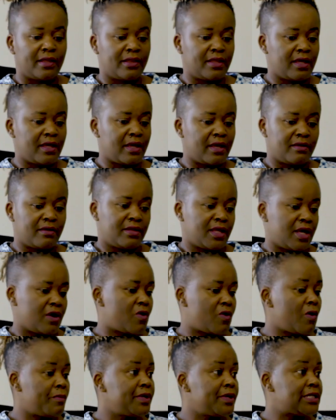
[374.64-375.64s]
They
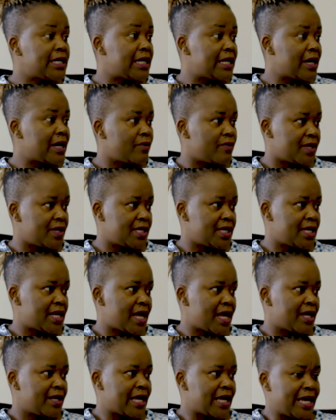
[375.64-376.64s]
call me Chanda
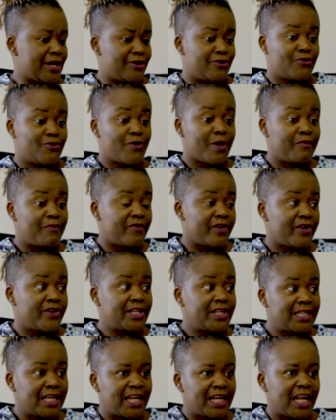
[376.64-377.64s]
Guinira. I grew up very
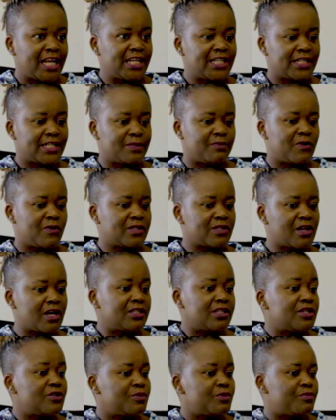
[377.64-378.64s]
tenacious because I
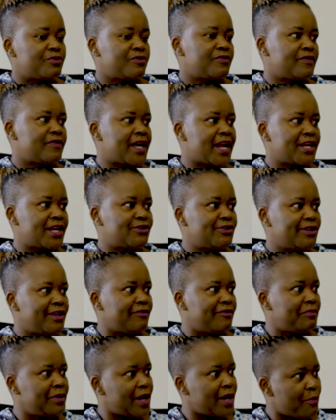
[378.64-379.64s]
wanted to prove that I should
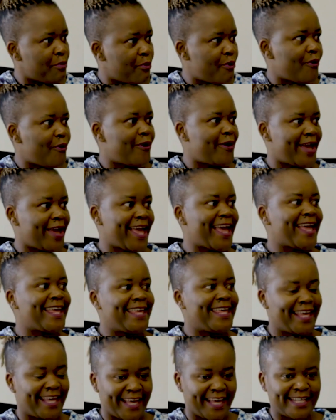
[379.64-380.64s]
have been a boy.
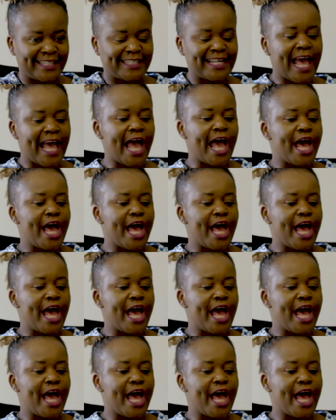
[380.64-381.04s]
Yes.